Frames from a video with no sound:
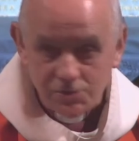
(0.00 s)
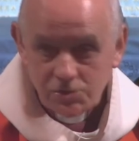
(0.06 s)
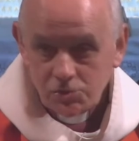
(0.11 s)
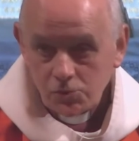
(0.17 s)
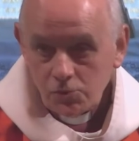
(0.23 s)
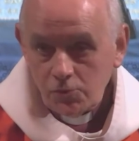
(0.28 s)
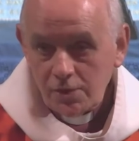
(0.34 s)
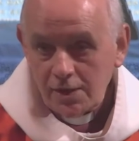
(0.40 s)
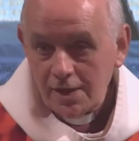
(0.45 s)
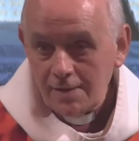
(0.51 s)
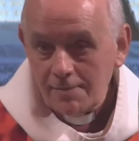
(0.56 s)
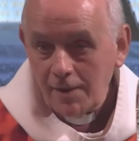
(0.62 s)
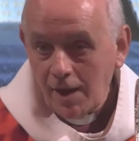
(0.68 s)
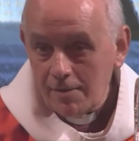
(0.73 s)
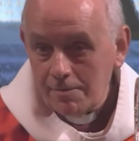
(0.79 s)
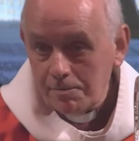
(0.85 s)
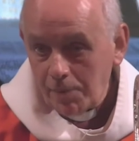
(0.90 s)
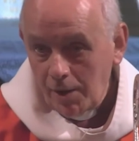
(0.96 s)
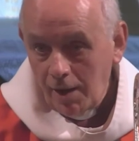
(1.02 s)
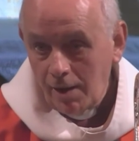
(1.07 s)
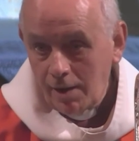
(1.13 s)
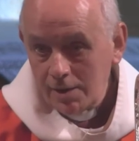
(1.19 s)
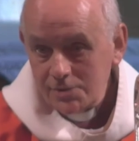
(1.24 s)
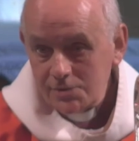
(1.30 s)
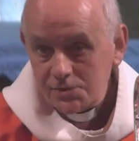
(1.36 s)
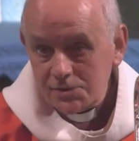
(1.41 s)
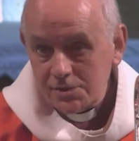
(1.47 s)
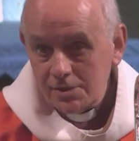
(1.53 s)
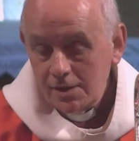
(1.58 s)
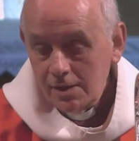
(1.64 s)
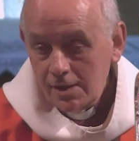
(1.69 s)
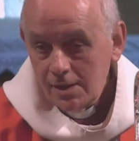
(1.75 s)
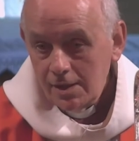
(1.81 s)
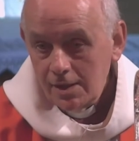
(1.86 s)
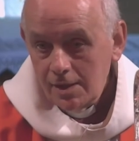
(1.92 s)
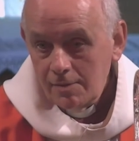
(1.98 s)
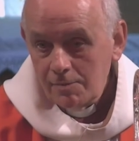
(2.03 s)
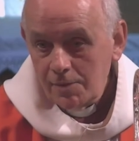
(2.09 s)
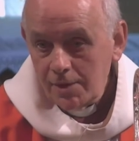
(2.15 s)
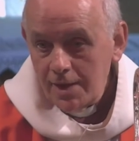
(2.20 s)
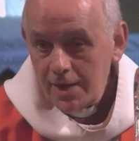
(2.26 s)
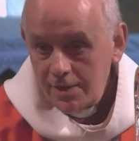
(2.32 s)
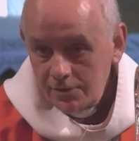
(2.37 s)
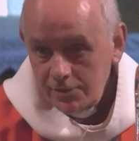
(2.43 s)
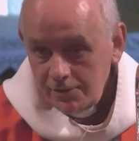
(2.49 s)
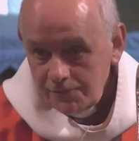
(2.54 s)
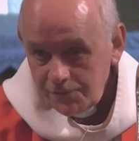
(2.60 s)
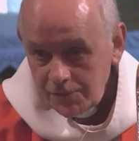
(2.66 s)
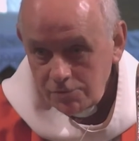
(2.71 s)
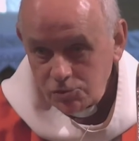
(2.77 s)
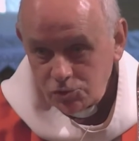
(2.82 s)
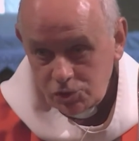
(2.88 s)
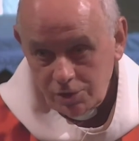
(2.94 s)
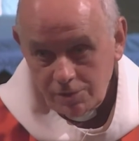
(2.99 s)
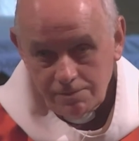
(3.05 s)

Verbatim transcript: talking about past, but in the future.